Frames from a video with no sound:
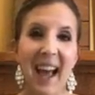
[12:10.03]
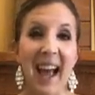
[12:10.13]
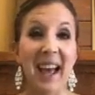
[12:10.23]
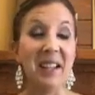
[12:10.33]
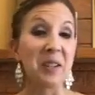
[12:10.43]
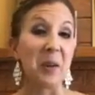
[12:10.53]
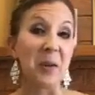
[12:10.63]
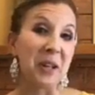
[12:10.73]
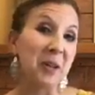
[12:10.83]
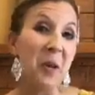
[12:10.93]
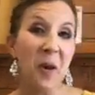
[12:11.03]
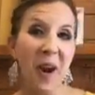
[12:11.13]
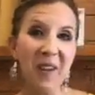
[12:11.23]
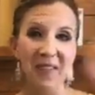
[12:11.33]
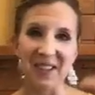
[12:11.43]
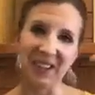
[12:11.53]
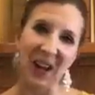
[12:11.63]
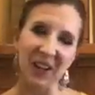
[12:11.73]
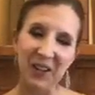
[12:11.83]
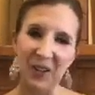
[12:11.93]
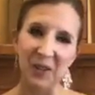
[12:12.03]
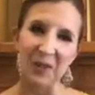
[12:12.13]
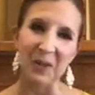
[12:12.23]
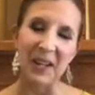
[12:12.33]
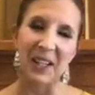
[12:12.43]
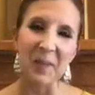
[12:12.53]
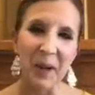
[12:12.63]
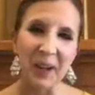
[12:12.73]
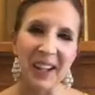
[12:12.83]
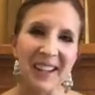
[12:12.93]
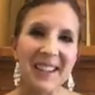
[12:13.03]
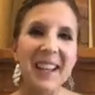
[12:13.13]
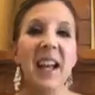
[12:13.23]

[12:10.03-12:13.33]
And so his whole office got to experience